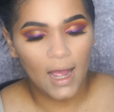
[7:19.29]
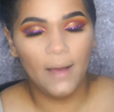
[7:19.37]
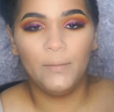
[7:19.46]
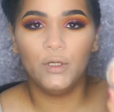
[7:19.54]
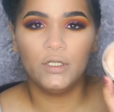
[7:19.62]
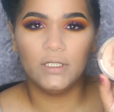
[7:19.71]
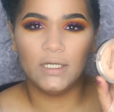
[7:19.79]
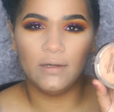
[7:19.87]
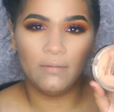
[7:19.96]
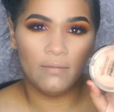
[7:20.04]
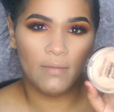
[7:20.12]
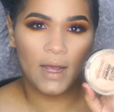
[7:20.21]
I'm
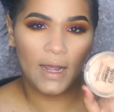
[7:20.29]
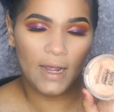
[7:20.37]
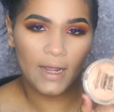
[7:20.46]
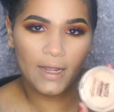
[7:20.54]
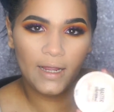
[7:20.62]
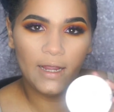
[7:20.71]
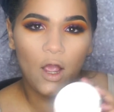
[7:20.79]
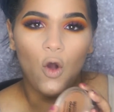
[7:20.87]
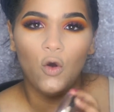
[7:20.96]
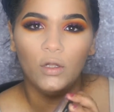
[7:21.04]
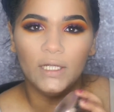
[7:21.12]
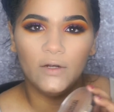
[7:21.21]
using my
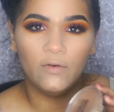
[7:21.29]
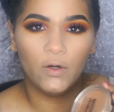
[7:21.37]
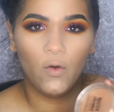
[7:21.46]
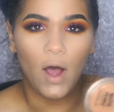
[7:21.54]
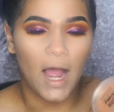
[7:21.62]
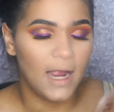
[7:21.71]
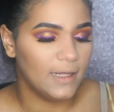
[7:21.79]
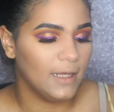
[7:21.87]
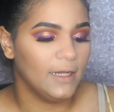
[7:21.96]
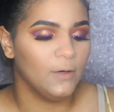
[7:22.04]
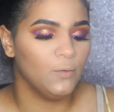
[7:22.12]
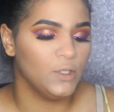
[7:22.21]
Holy Grail
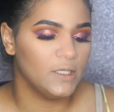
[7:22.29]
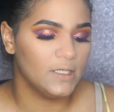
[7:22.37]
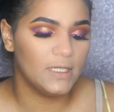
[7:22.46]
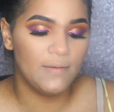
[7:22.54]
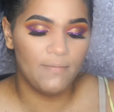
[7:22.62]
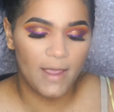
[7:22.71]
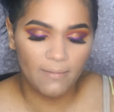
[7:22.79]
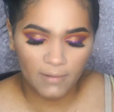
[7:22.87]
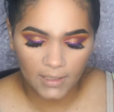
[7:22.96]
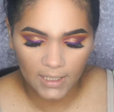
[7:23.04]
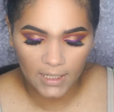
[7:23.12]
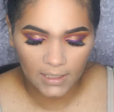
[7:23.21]
highlighter which is the
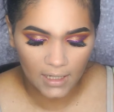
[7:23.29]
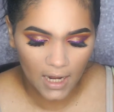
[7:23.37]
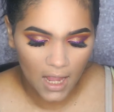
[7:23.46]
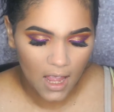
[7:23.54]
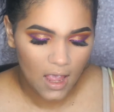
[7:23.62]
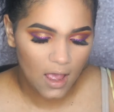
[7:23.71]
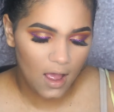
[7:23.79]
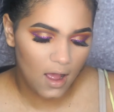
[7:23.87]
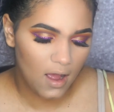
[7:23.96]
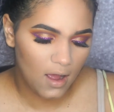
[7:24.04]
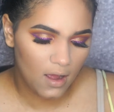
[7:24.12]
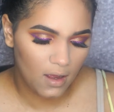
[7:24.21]
Maybelline
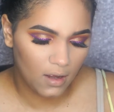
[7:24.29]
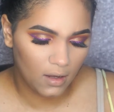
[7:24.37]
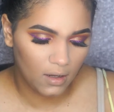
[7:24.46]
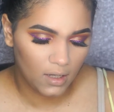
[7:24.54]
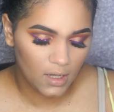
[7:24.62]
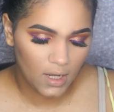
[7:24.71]
uh,